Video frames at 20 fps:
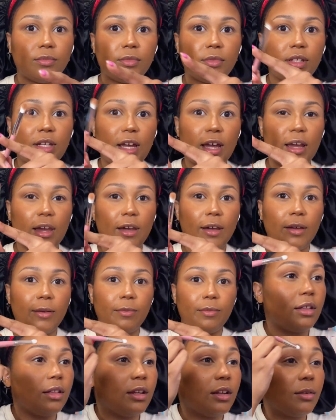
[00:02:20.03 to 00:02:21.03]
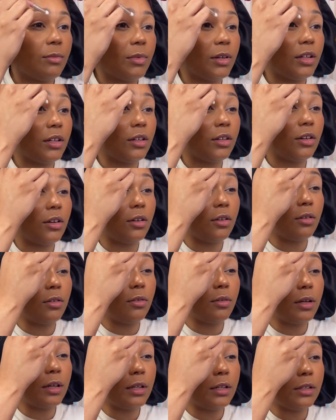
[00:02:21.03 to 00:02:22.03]
tap, and then I'm gonna
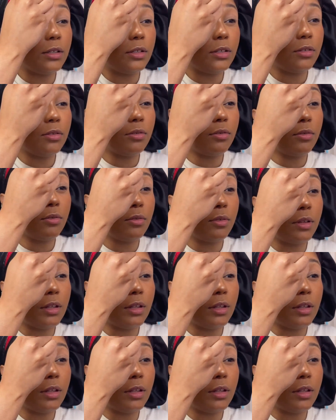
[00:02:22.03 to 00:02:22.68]
go into